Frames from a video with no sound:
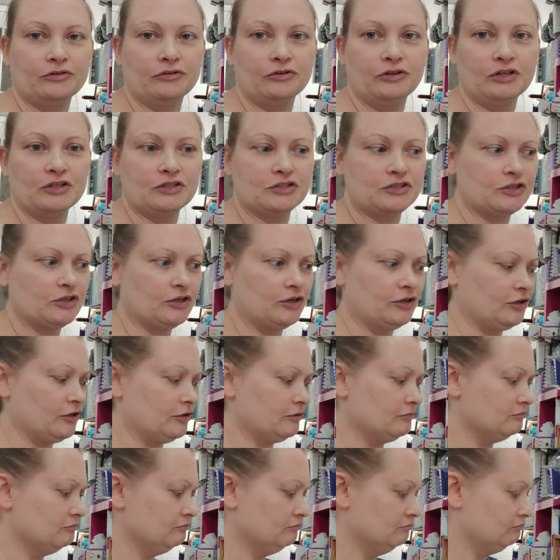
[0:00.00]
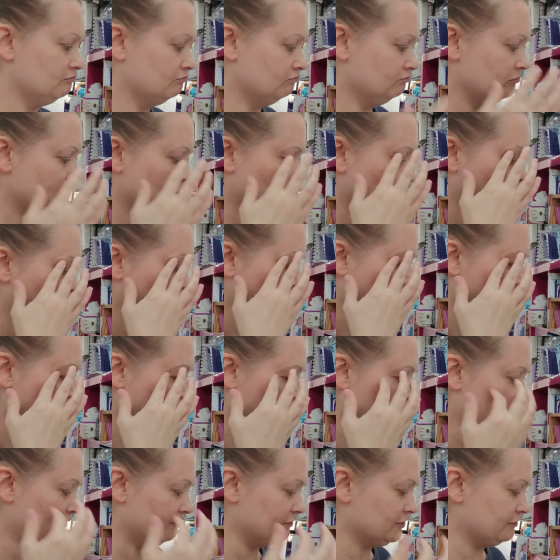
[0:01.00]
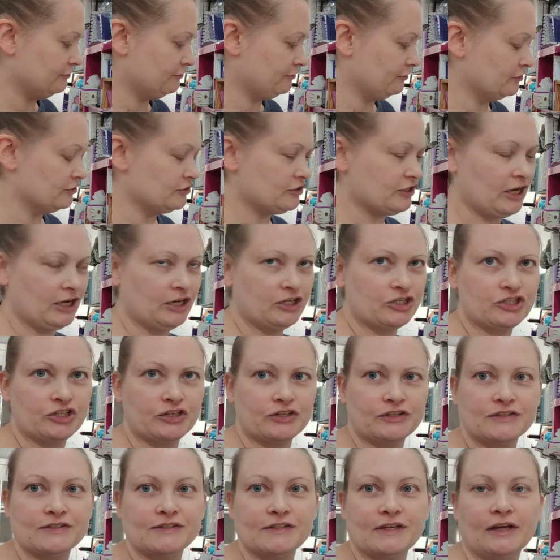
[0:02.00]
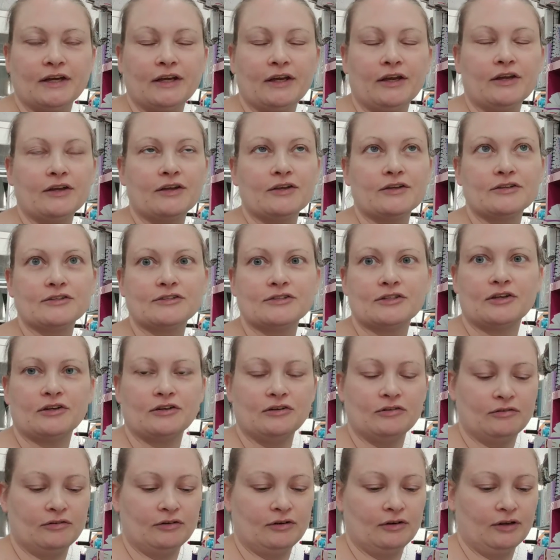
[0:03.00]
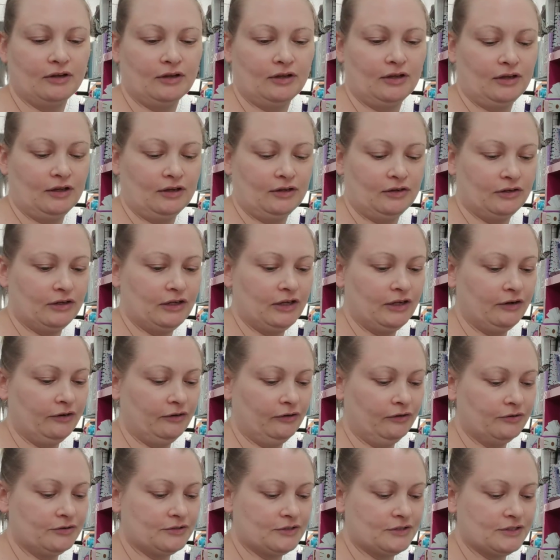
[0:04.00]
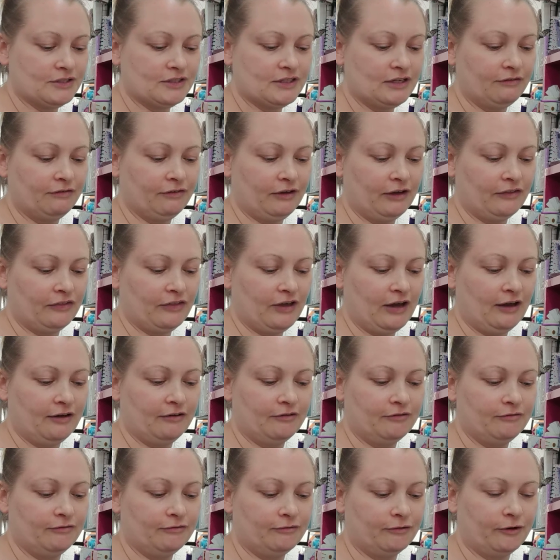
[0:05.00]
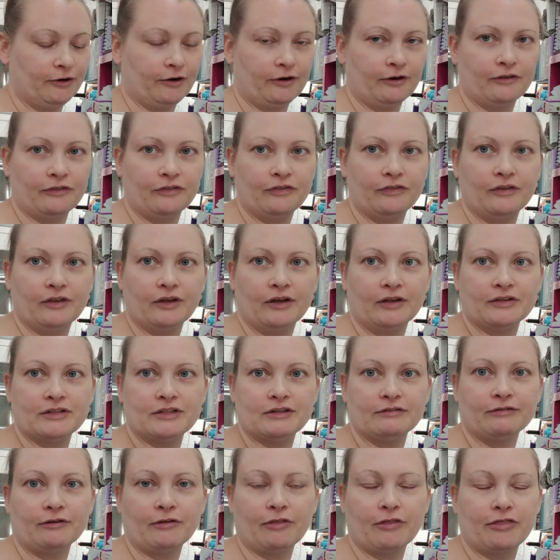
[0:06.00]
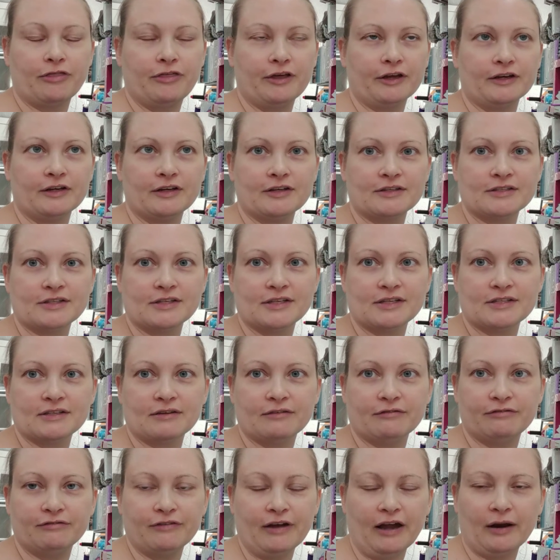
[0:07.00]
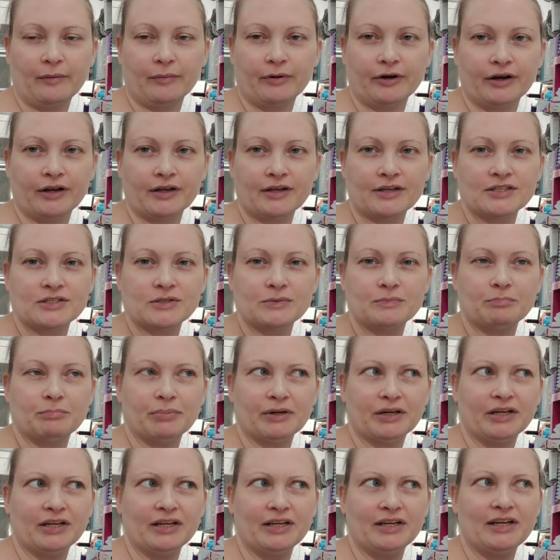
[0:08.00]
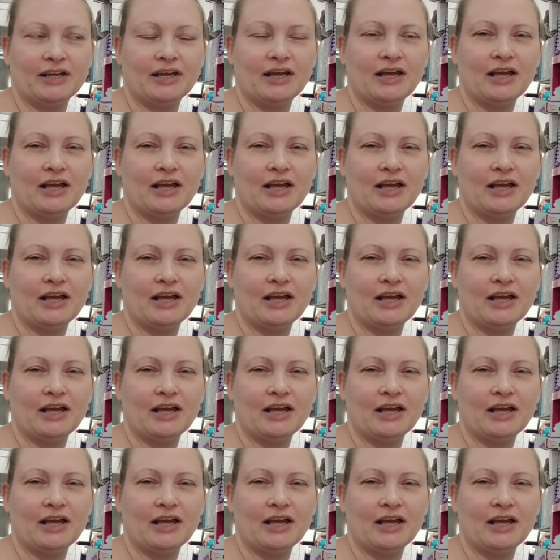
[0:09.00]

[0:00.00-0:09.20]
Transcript: you need to, you know, have different tension settings and needles and stuff like that for different thicknesses of fabrics. But